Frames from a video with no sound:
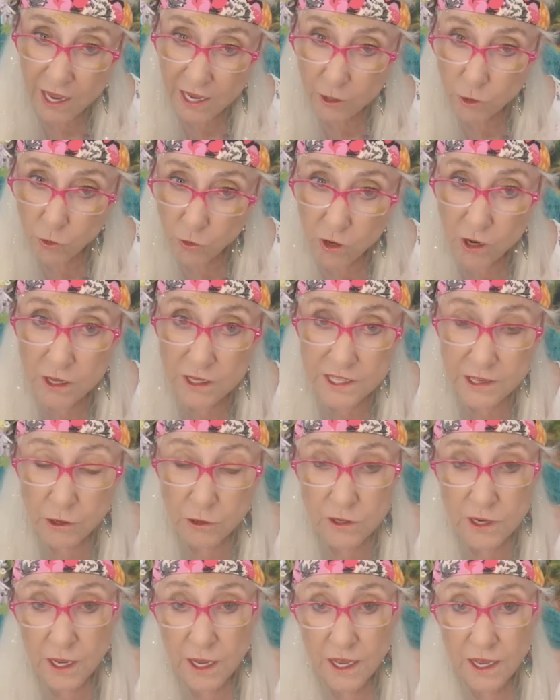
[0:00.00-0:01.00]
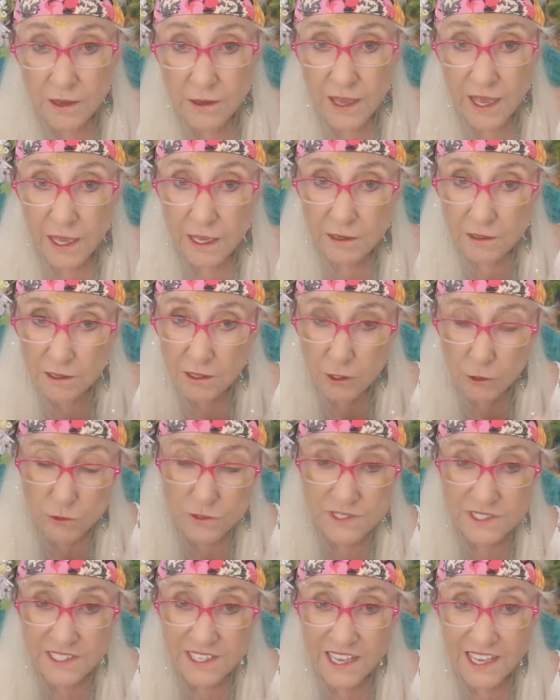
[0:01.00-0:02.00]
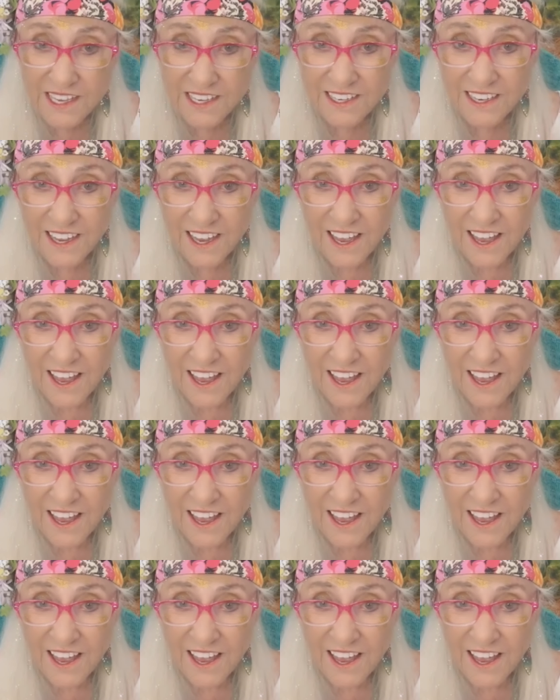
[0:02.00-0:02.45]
crawled out and closed the gate